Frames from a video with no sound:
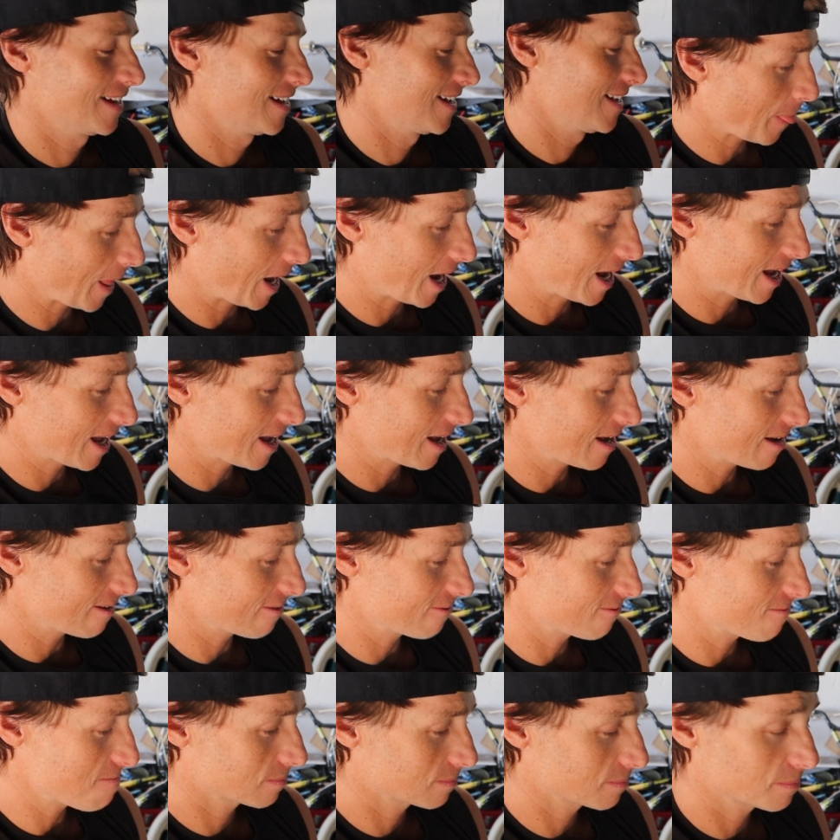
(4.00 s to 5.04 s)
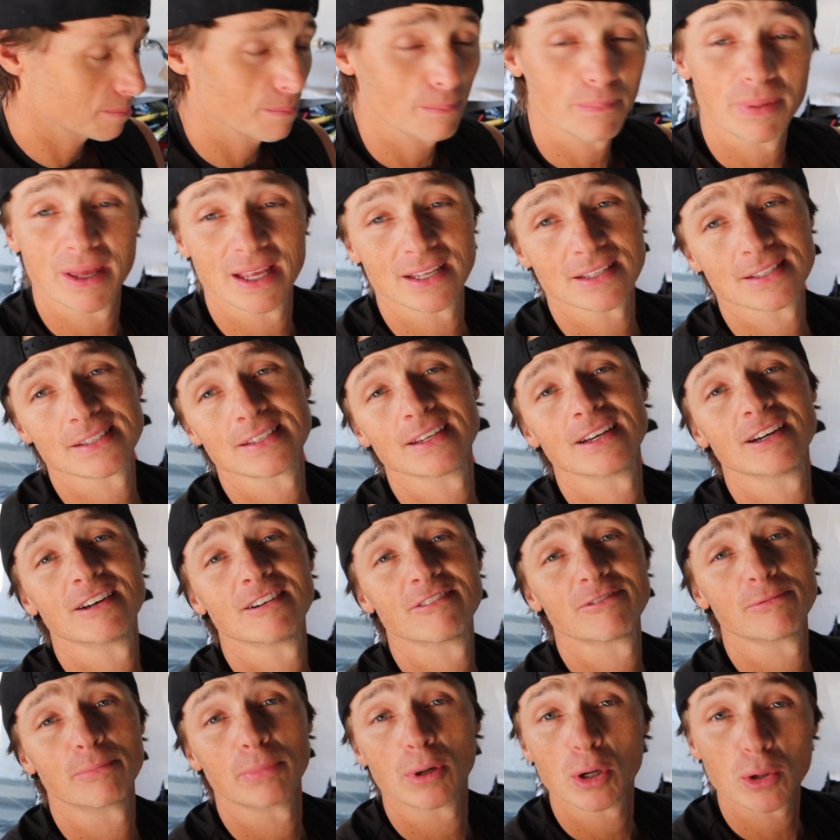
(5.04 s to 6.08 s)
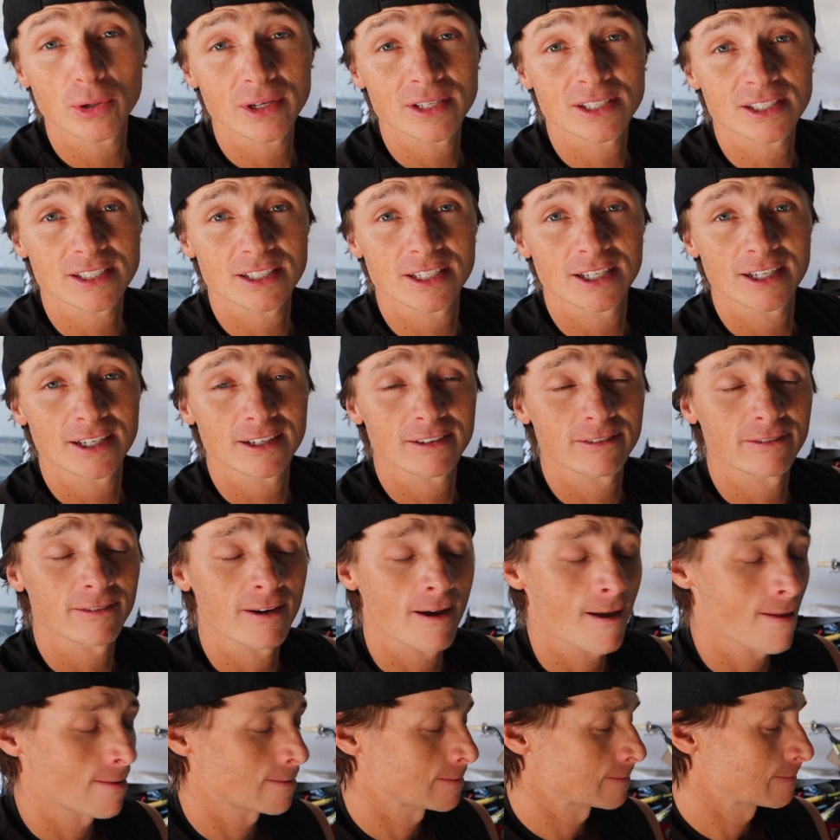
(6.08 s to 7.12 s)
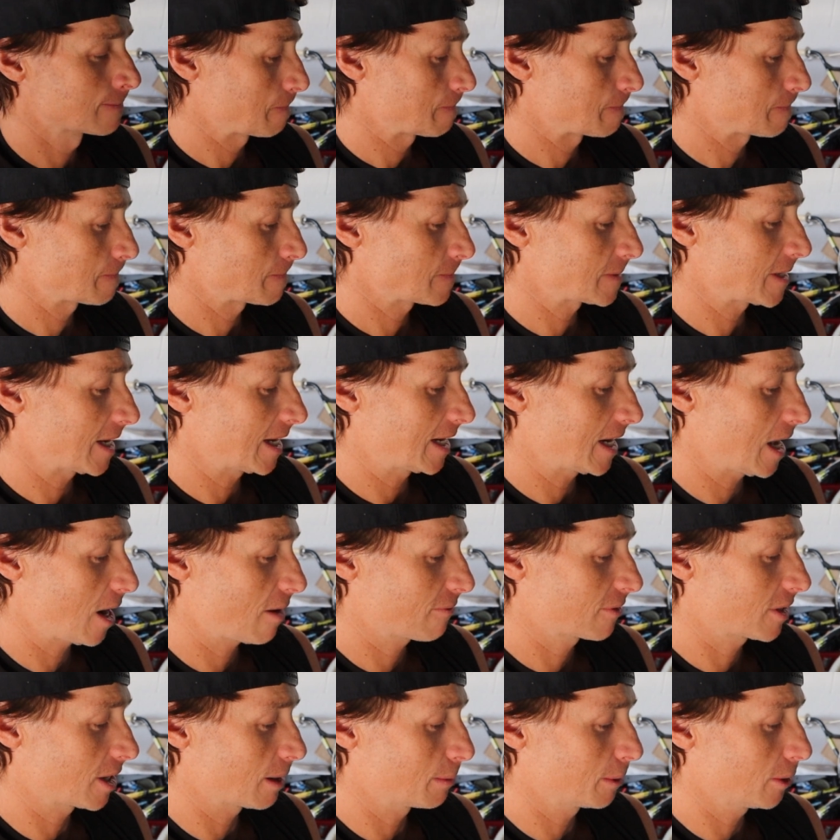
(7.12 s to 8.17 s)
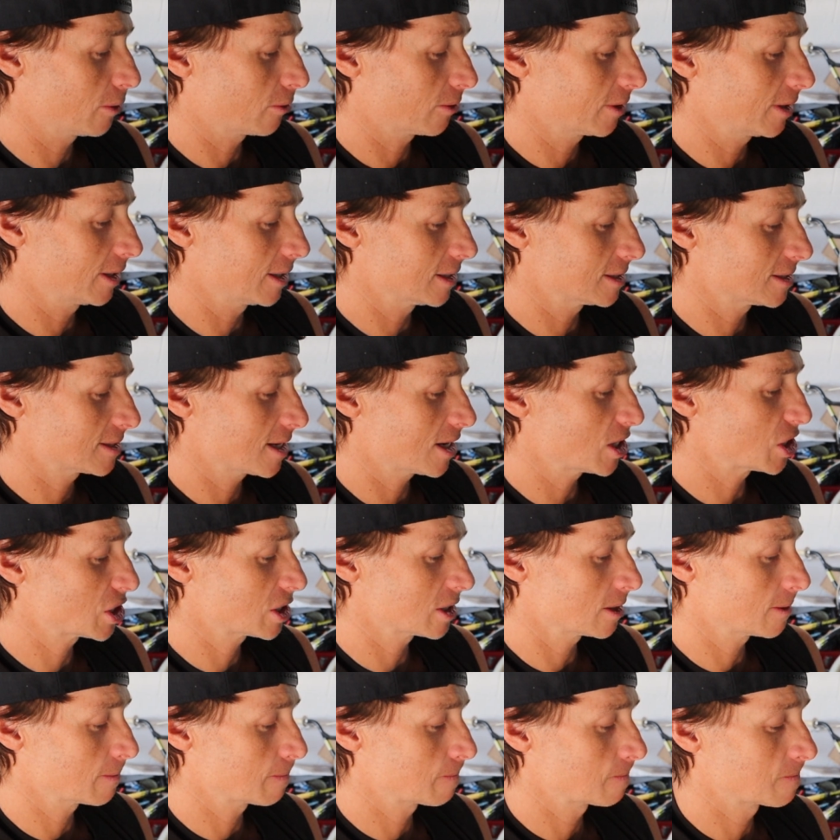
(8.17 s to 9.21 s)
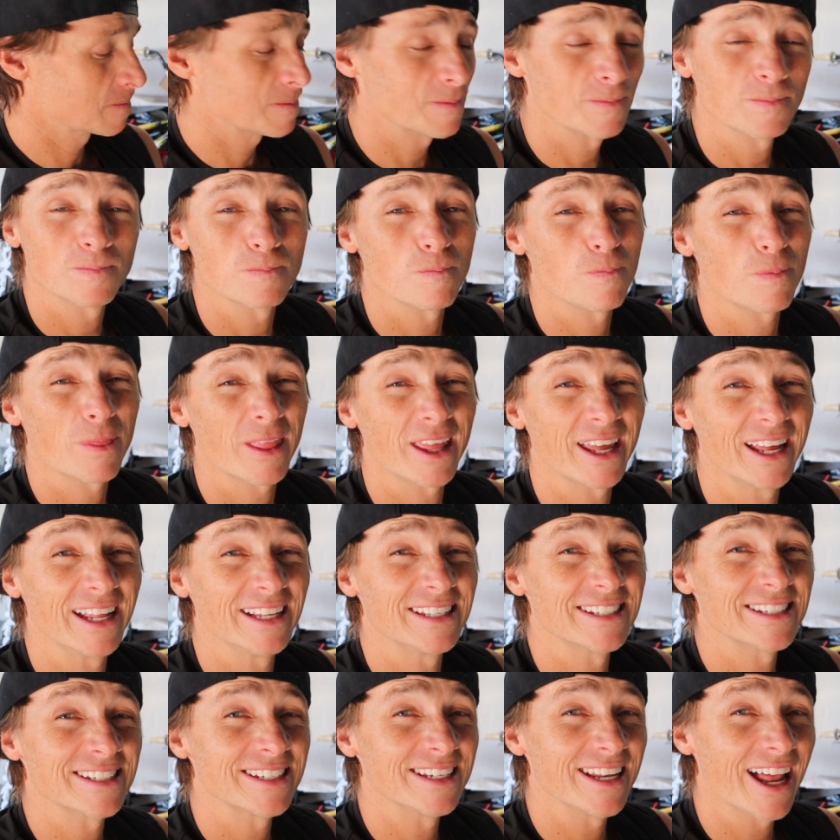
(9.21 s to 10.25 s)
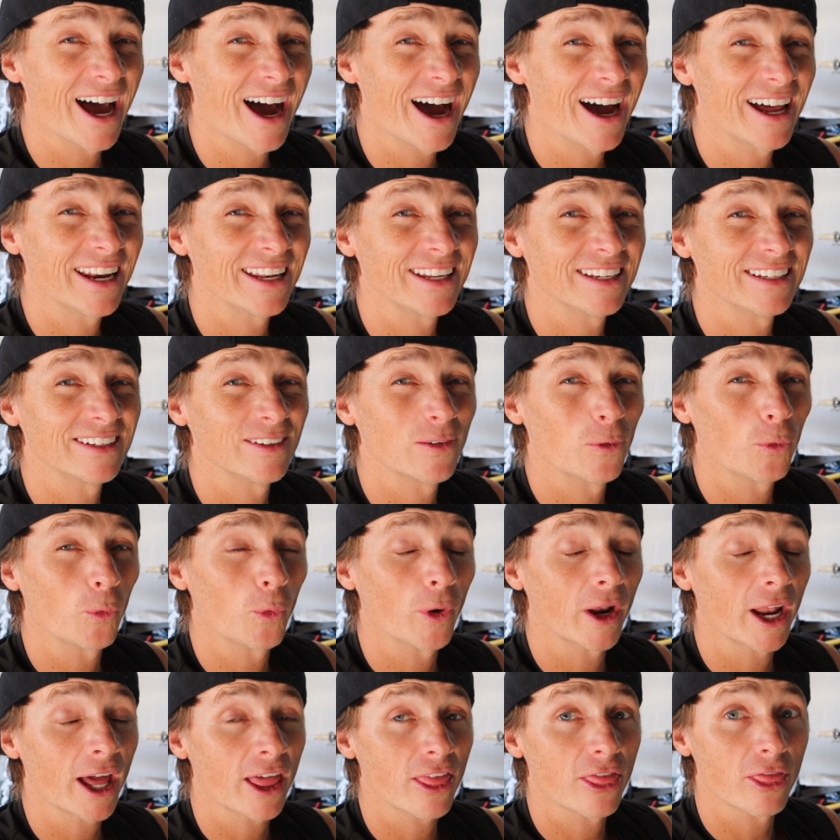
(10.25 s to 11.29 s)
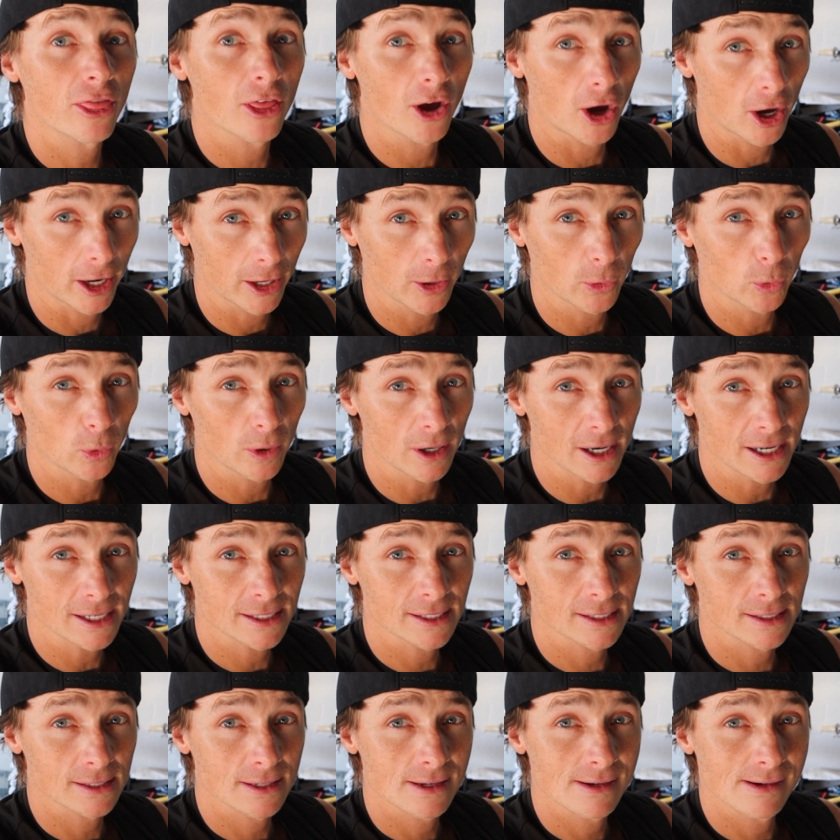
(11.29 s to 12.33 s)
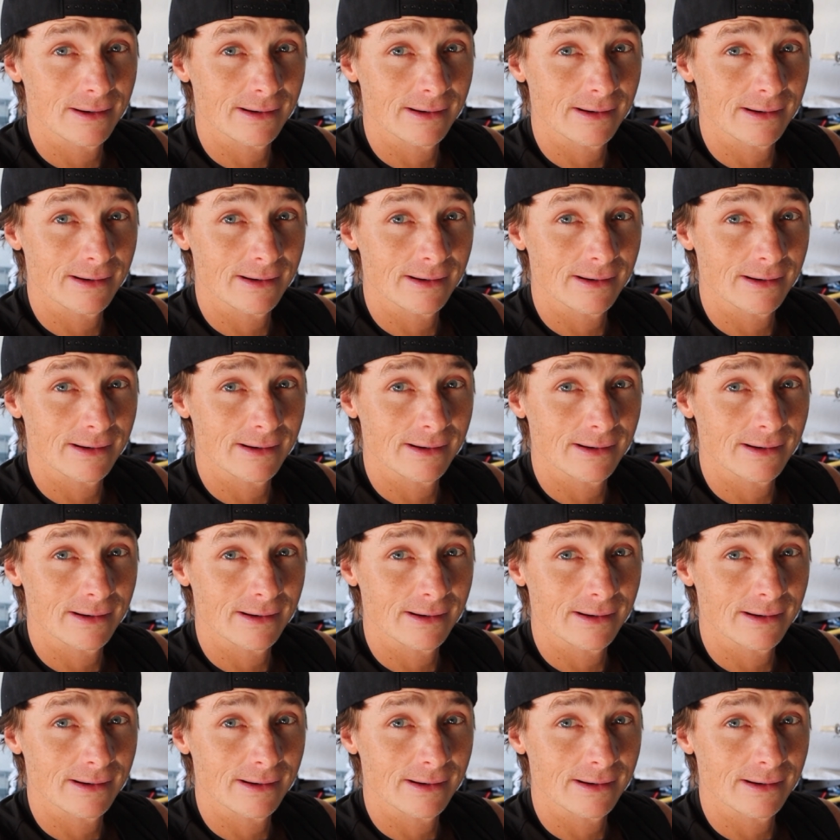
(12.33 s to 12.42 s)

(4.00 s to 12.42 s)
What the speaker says: I have bent stuff, broken stuff, and now I've come to the realization it's not what I thought it was.